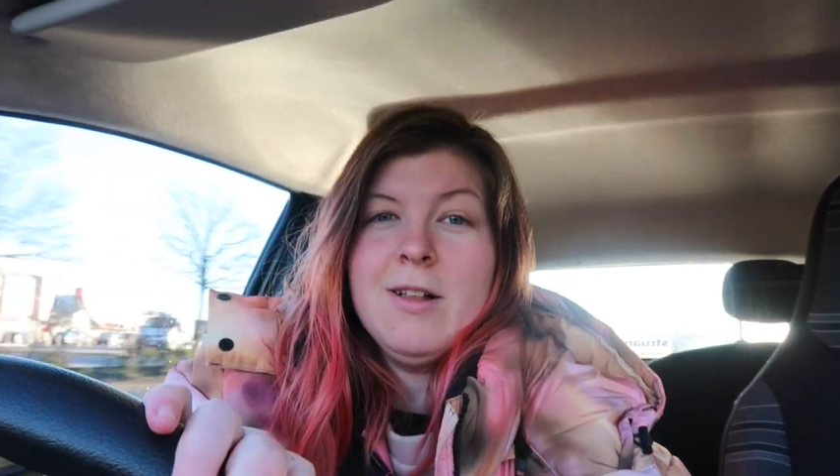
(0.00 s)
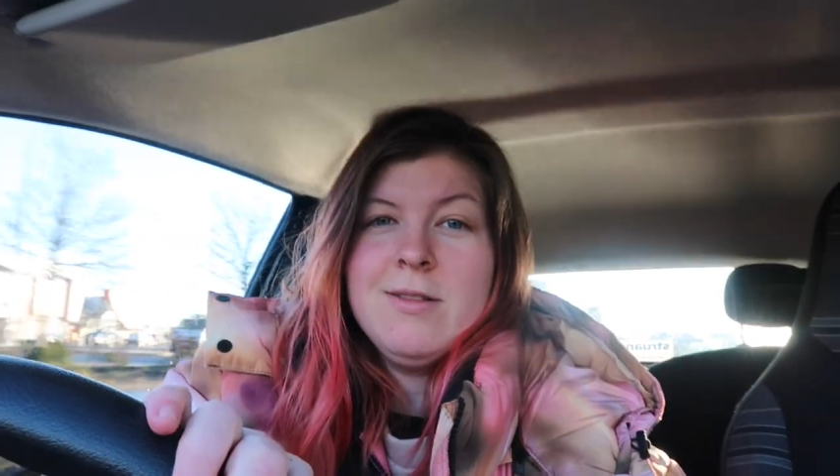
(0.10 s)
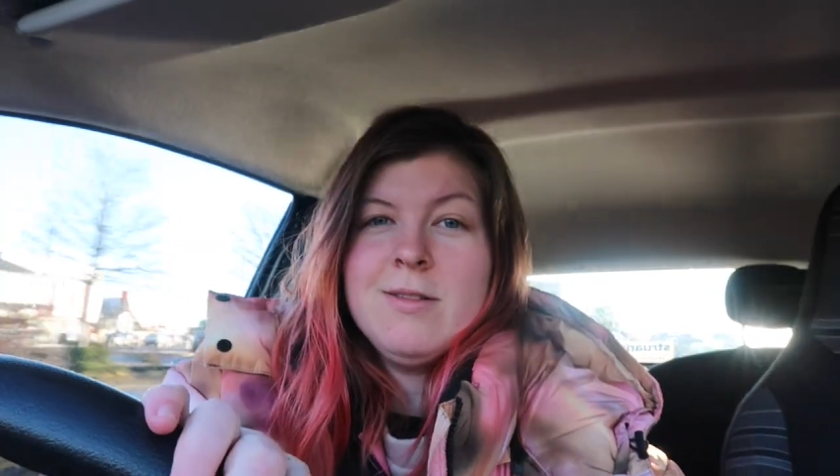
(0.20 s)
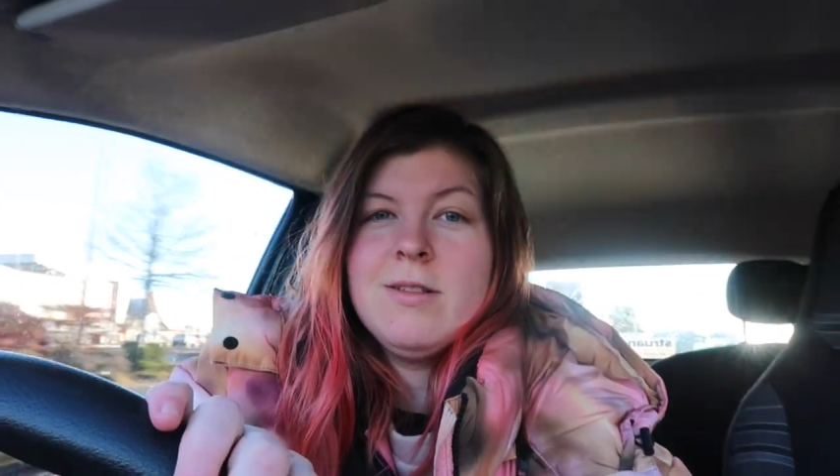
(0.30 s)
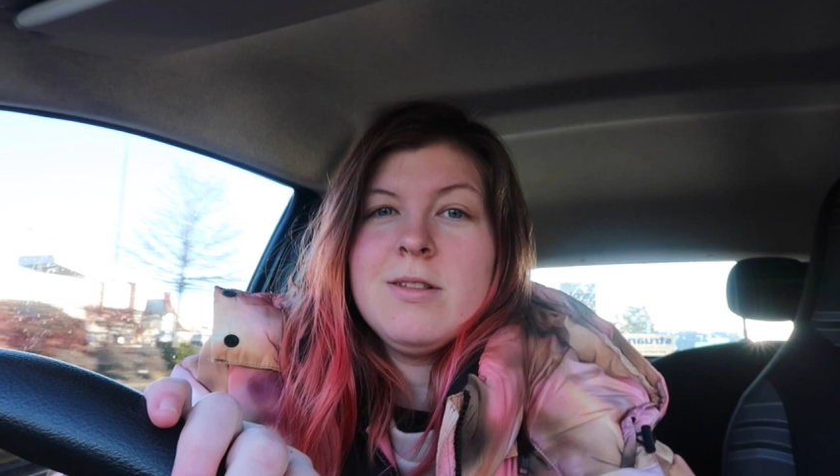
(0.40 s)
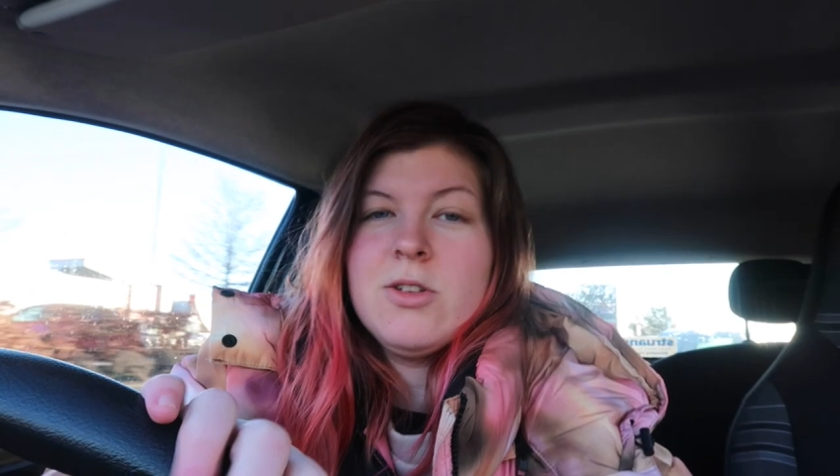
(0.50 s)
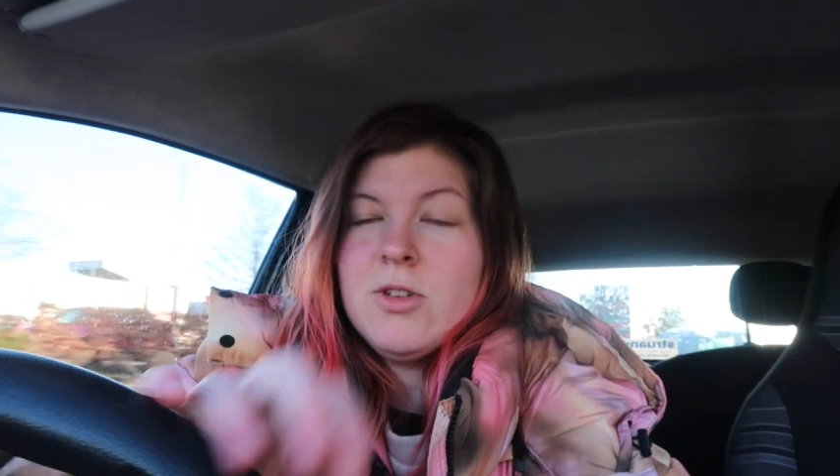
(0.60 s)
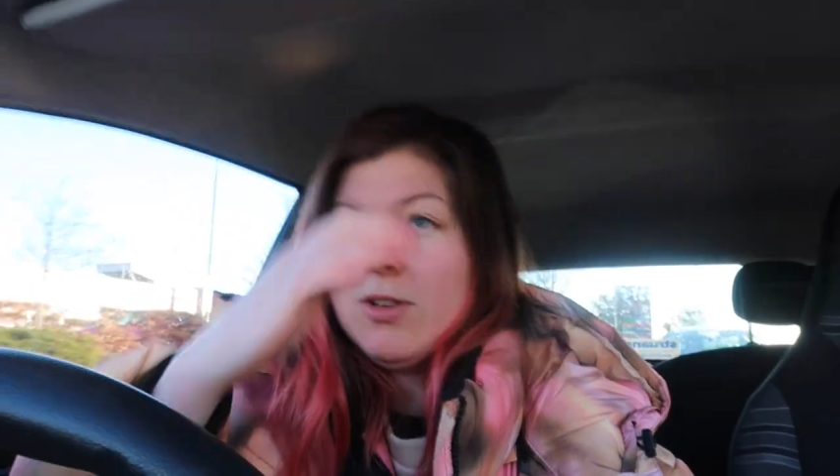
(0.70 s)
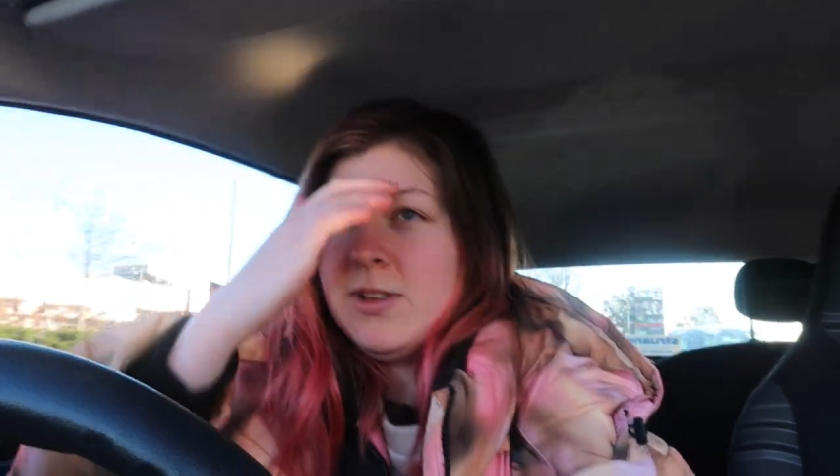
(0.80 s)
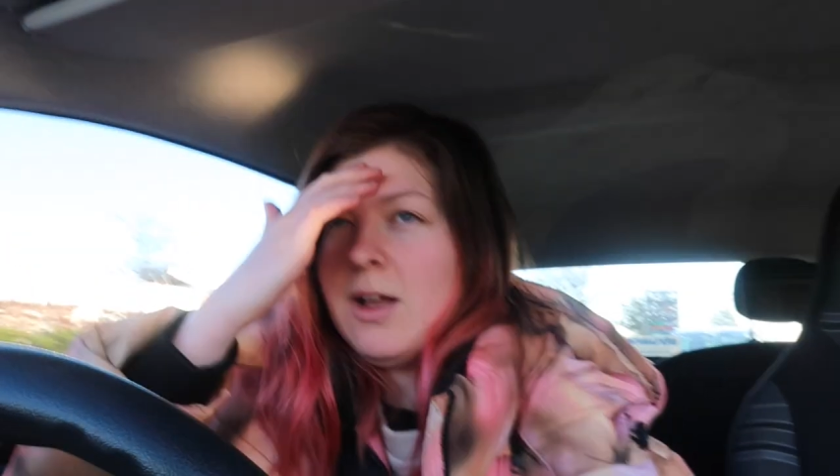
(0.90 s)

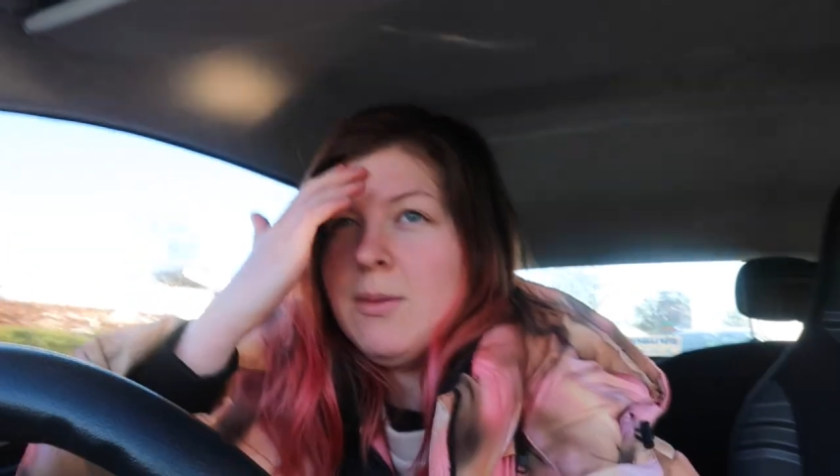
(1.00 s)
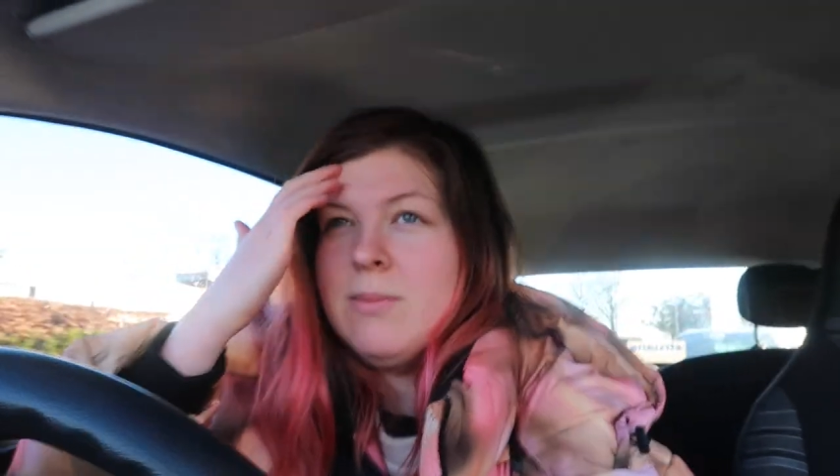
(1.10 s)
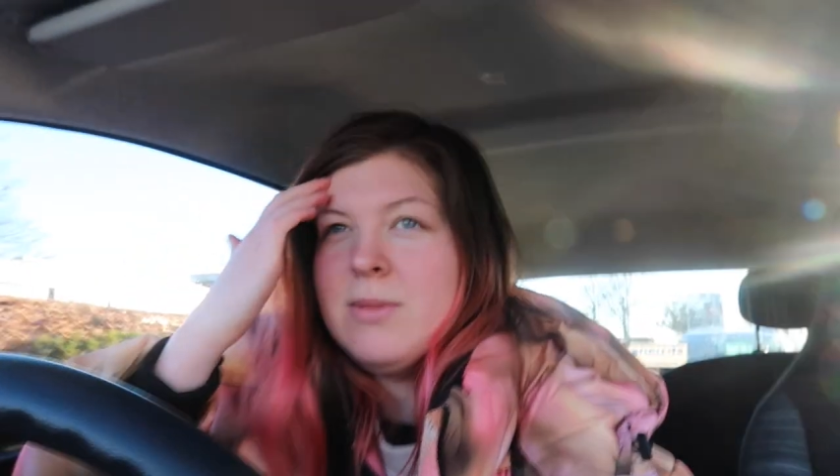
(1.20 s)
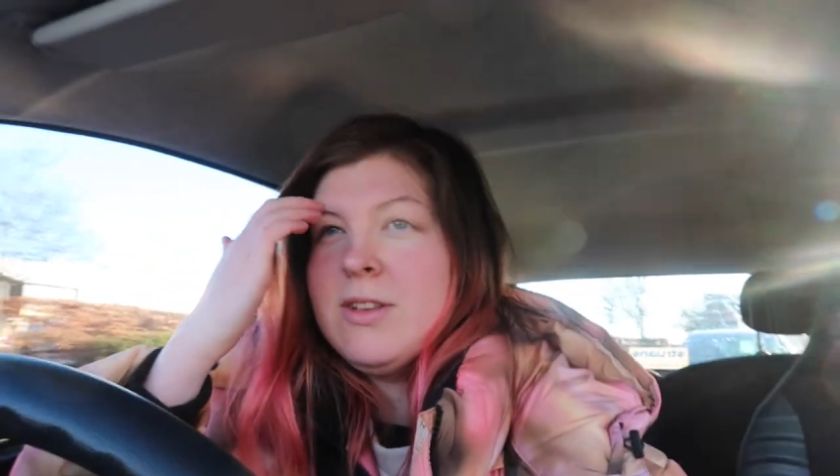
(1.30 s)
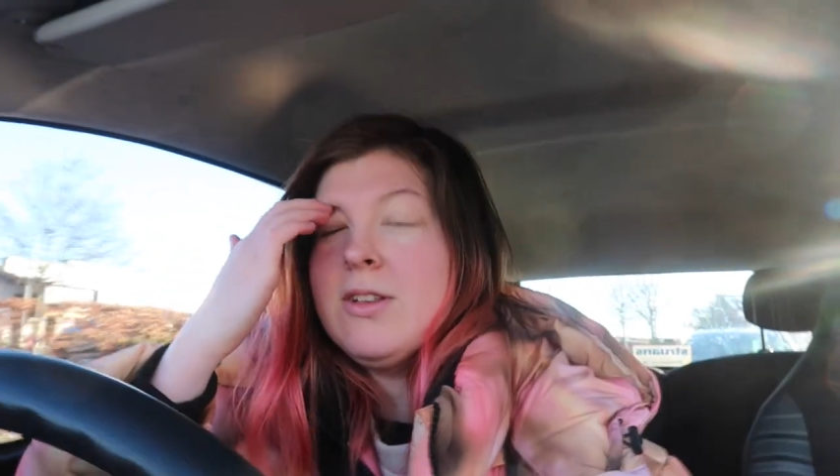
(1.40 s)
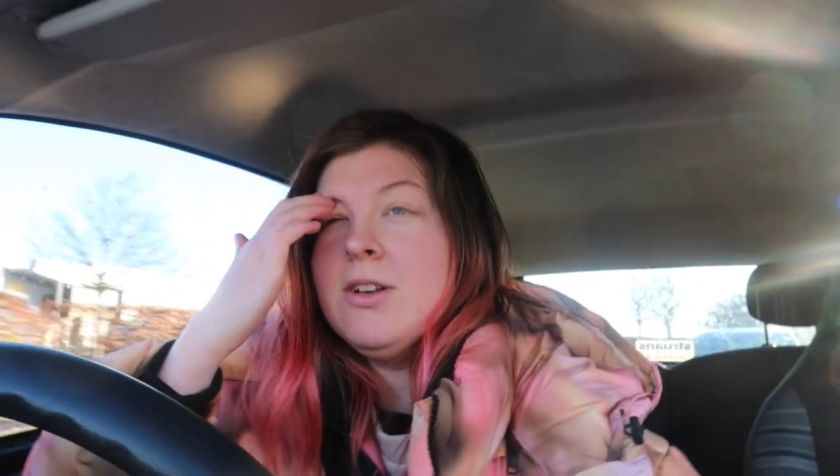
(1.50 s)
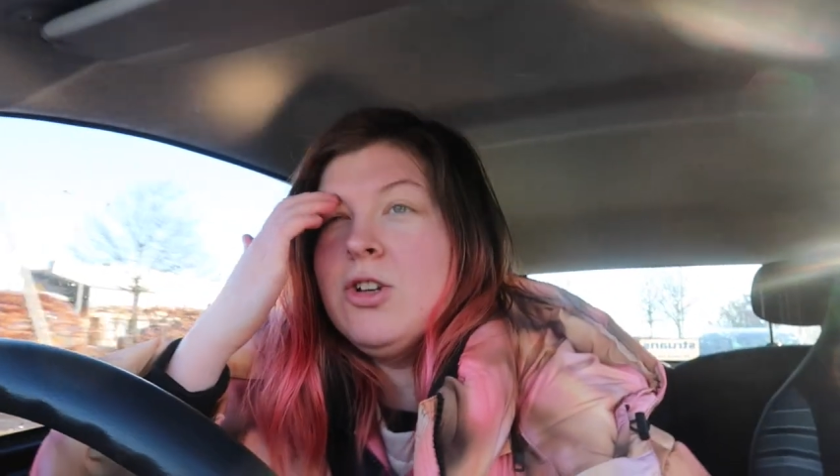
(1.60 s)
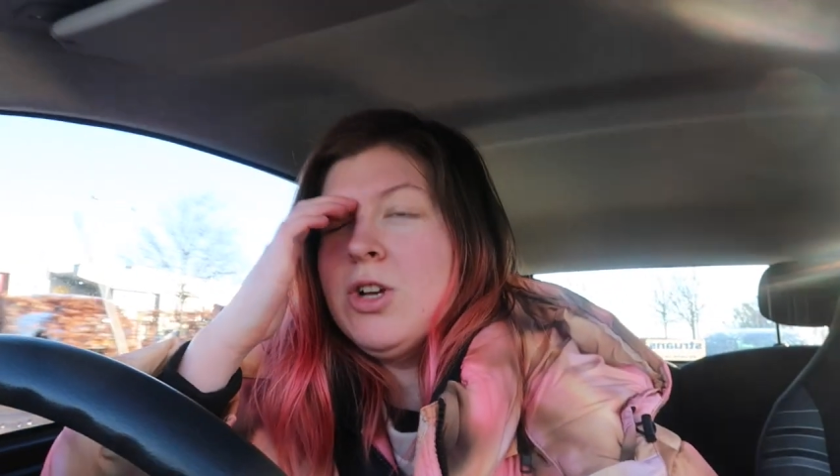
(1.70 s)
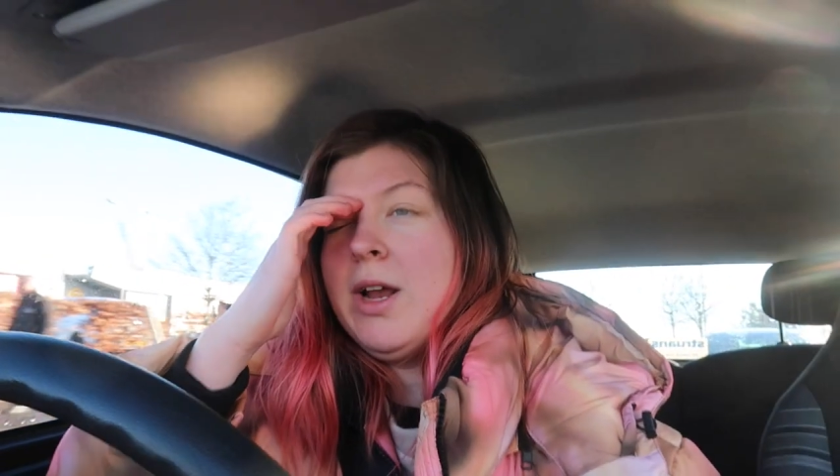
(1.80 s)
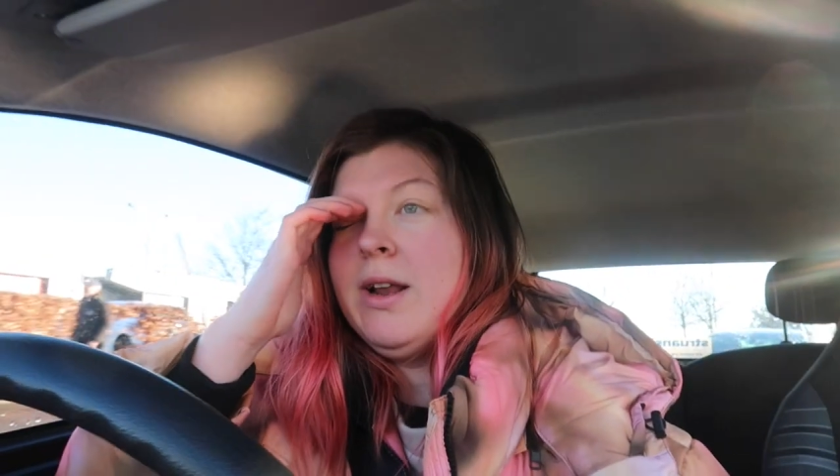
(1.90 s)
because the sun
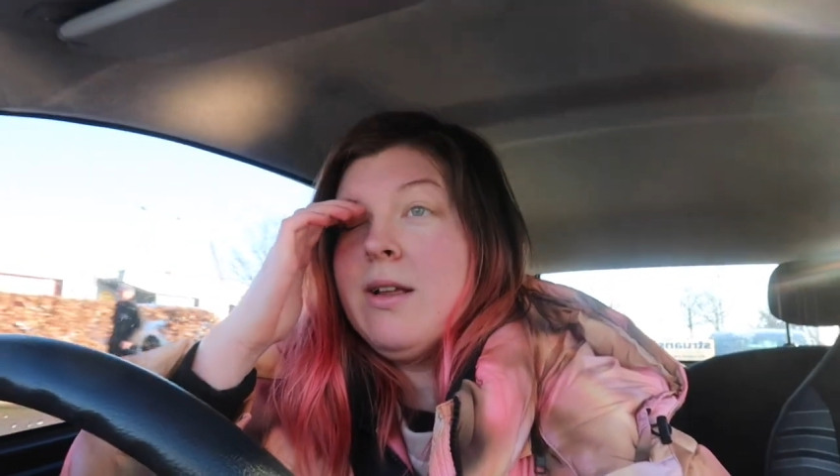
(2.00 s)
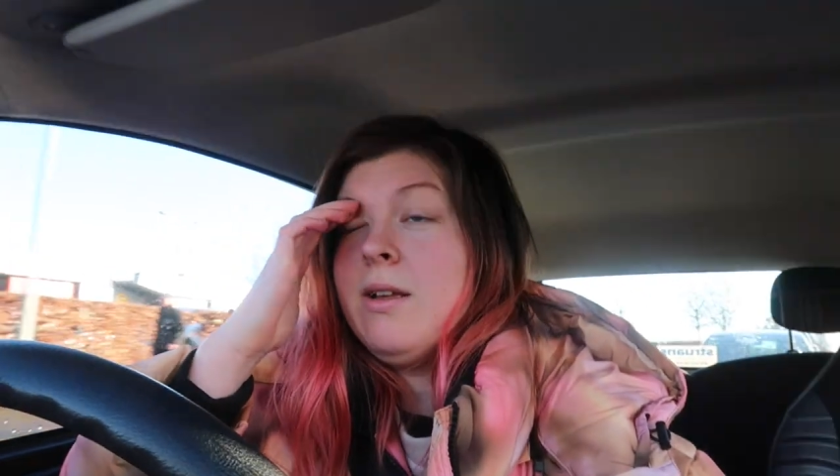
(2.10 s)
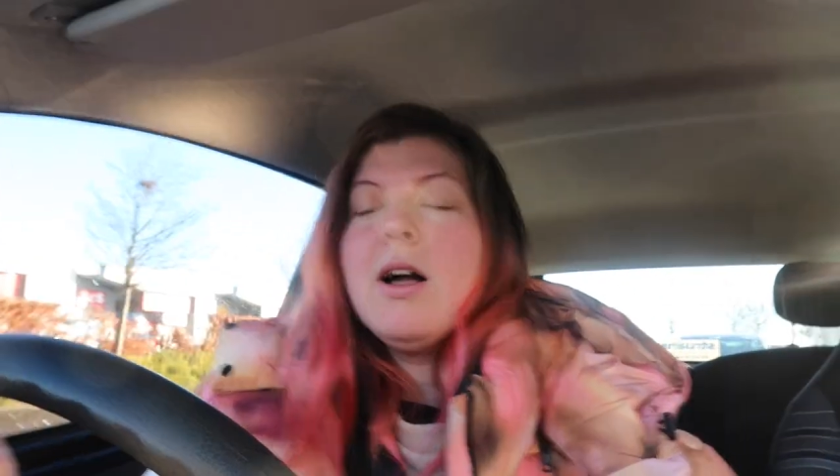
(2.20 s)
is shining